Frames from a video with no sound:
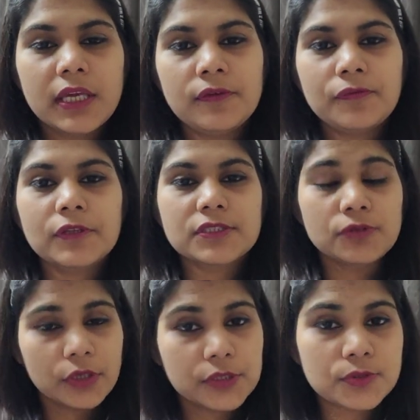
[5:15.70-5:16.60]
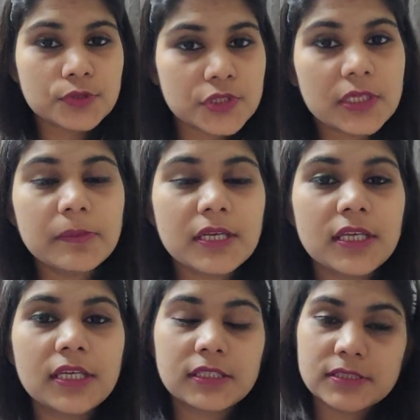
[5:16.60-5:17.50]
If it's not a social
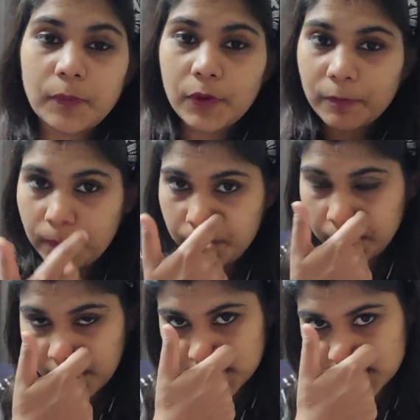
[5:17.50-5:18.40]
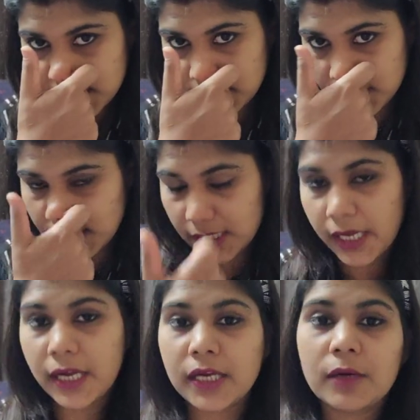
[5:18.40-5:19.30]
meeting, it's a personal
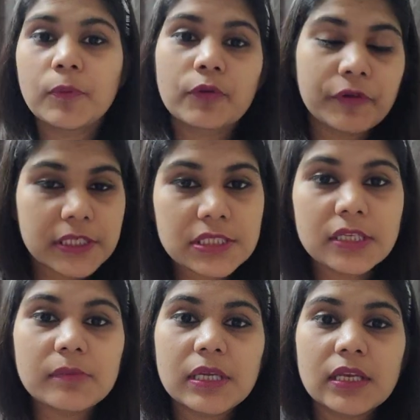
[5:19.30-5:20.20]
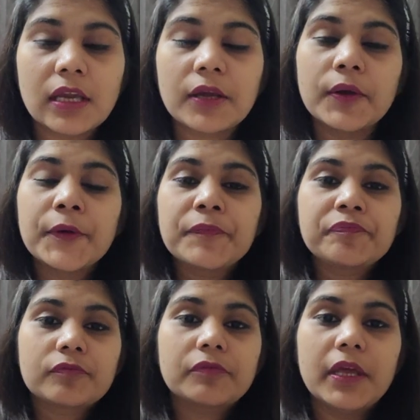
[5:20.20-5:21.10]
and a professional meeting,
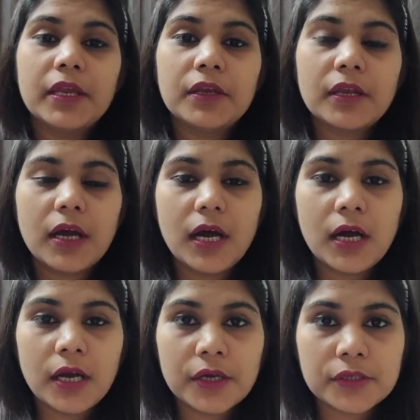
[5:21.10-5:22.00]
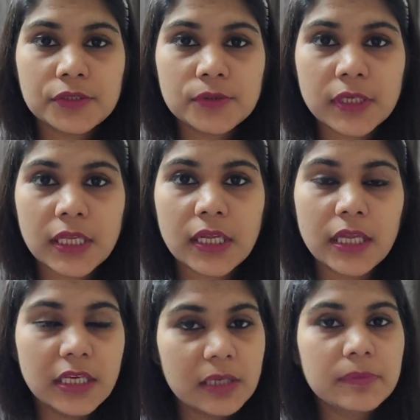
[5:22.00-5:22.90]
then you can
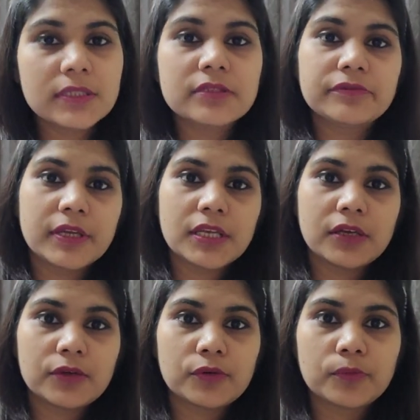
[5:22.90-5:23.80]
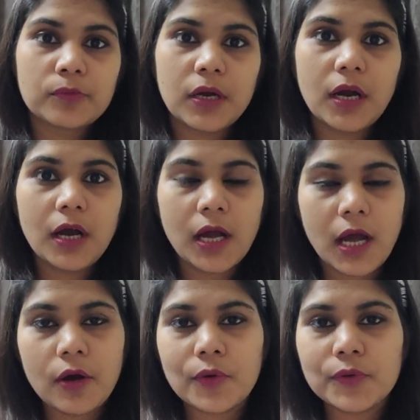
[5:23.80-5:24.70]
enable the waiting room.
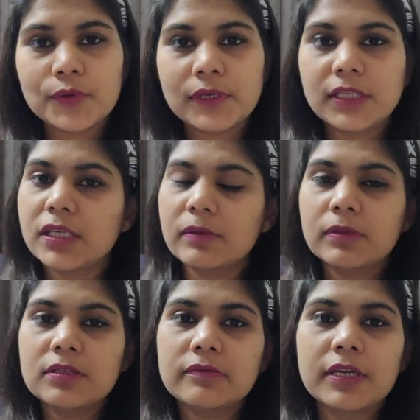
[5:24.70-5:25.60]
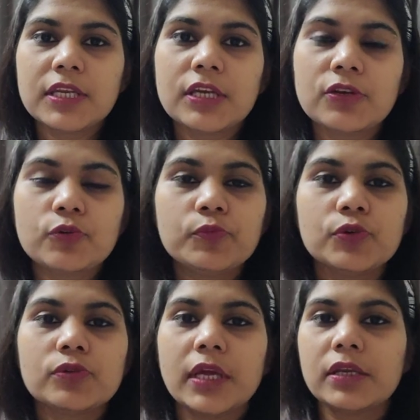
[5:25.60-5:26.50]
How you can enable the waiting room,
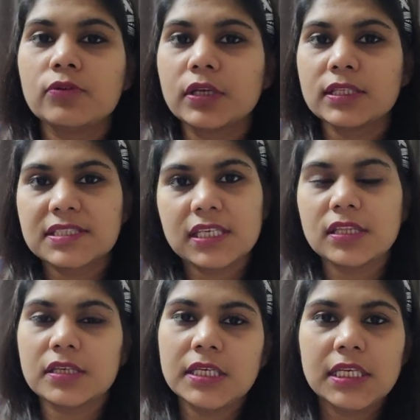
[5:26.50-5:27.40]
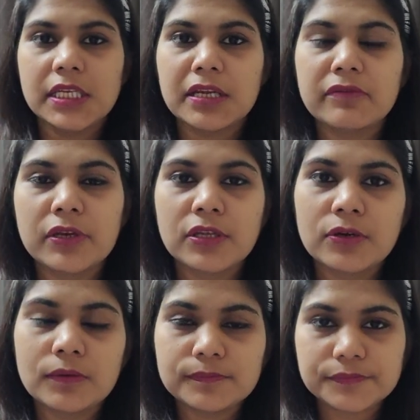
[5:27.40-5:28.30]
you can see in the detailed
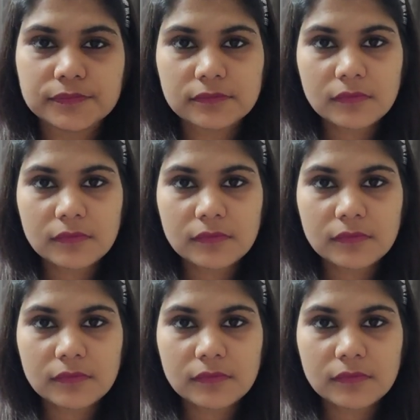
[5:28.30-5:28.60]
video.